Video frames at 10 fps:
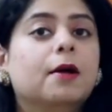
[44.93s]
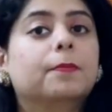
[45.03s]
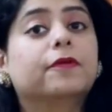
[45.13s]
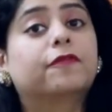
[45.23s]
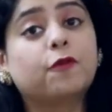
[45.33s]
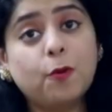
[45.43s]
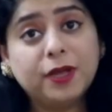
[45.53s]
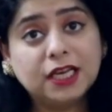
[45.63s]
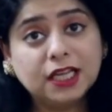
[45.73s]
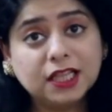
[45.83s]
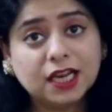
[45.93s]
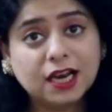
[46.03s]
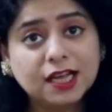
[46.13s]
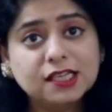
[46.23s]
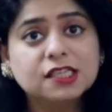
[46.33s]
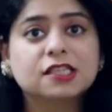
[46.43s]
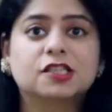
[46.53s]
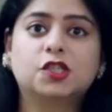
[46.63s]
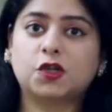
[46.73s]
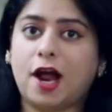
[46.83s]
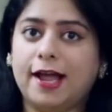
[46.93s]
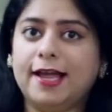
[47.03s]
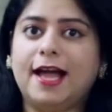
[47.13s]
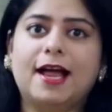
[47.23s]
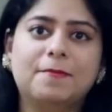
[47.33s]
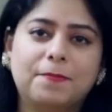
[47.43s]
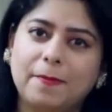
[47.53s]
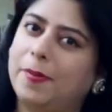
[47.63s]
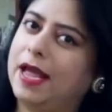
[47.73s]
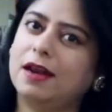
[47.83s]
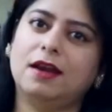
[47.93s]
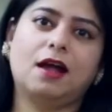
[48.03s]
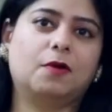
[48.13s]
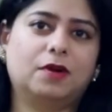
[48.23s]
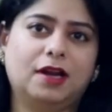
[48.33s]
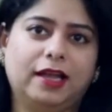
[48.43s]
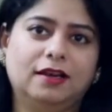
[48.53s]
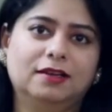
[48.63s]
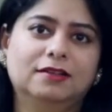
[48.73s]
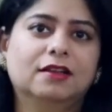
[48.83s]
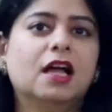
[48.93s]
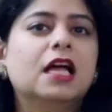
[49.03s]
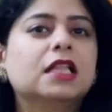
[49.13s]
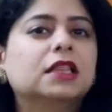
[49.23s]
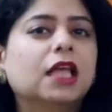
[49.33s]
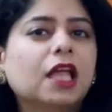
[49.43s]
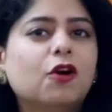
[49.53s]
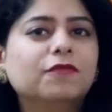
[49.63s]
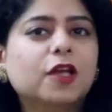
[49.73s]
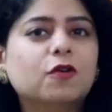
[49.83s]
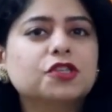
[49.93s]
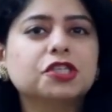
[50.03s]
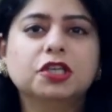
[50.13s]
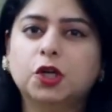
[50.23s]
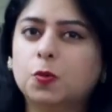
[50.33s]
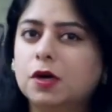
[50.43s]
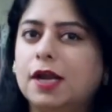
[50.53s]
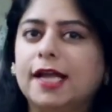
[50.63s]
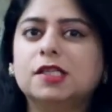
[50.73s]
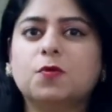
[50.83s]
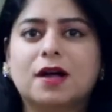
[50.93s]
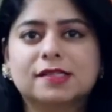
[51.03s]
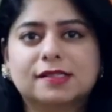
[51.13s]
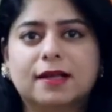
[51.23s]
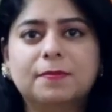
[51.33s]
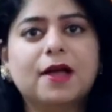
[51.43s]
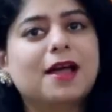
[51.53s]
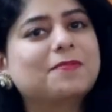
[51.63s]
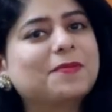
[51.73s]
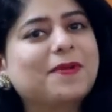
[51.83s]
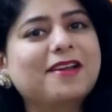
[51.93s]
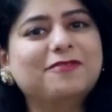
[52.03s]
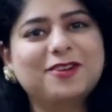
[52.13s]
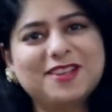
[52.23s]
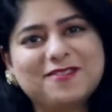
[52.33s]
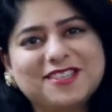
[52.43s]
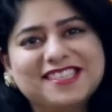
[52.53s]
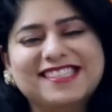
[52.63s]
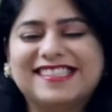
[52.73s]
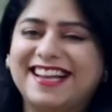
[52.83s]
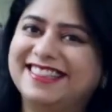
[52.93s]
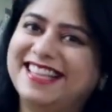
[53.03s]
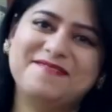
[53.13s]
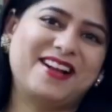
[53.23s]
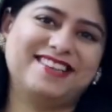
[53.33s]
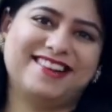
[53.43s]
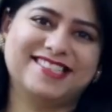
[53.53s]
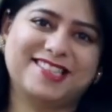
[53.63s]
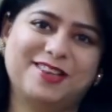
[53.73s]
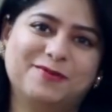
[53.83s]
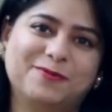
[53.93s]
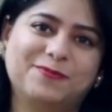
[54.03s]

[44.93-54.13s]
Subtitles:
Before meeting the client, try and prepare an outline. Think of the question you would like to ask them and prepare for the questions that they might ask you.